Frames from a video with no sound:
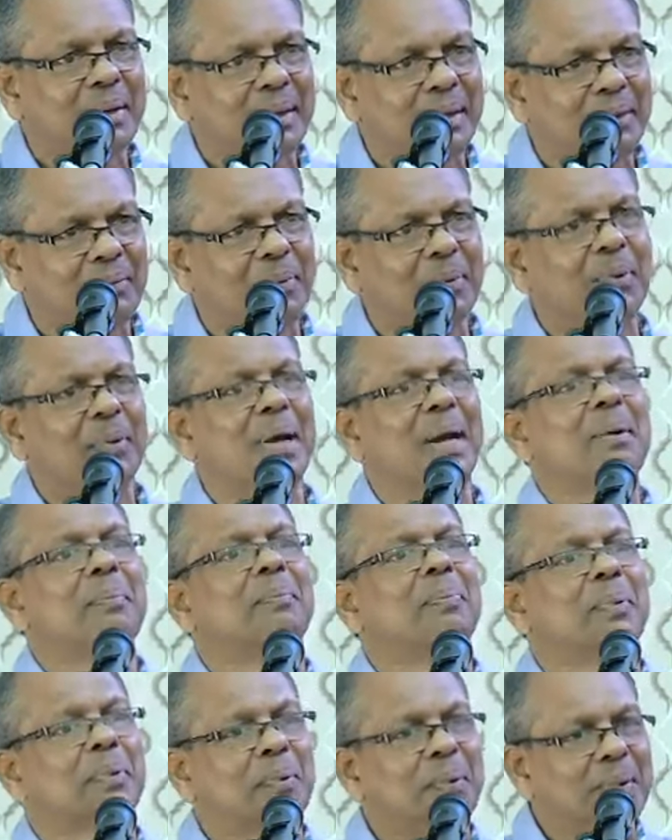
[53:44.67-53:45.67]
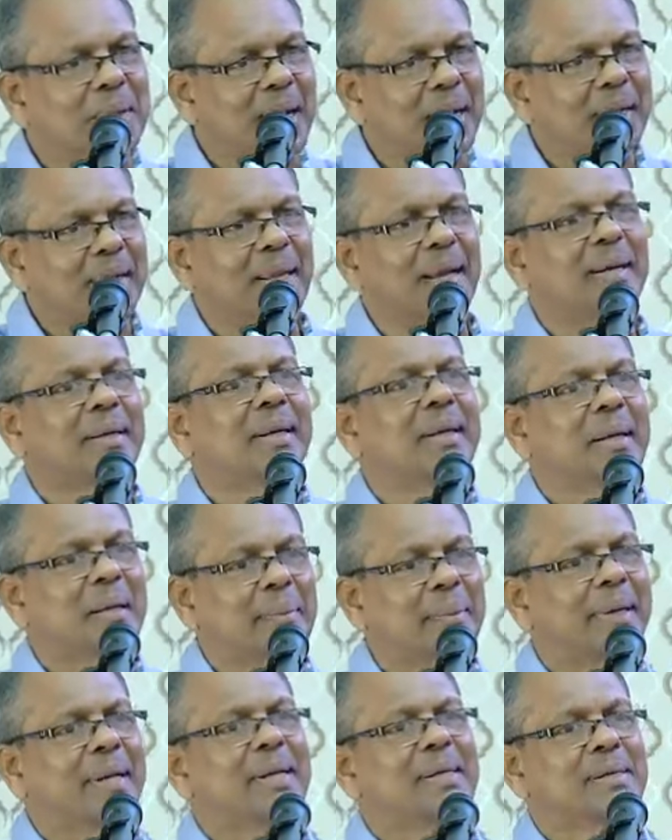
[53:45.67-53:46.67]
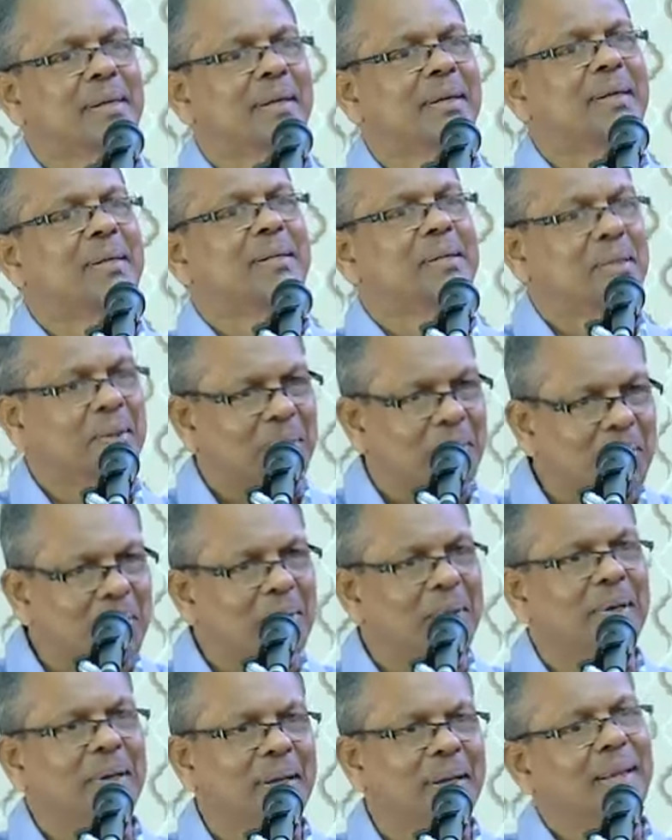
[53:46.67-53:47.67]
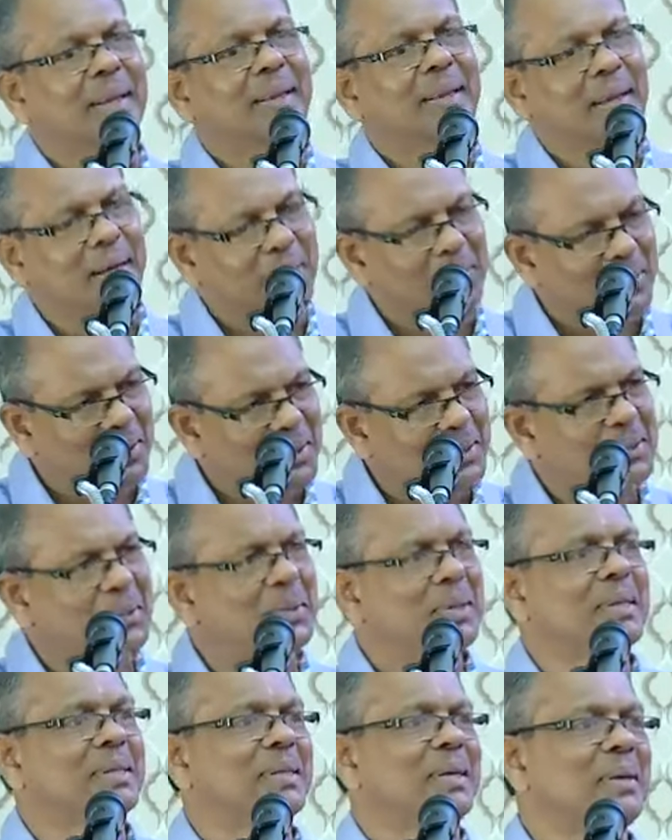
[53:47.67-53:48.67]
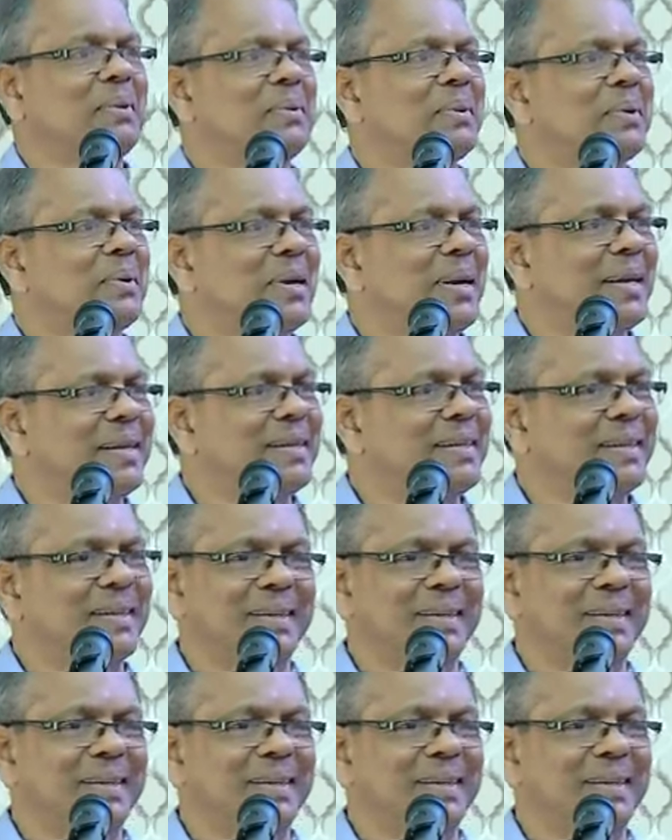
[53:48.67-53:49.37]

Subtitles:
If you can prove that that interpretation is wrong, that also is new knowledge.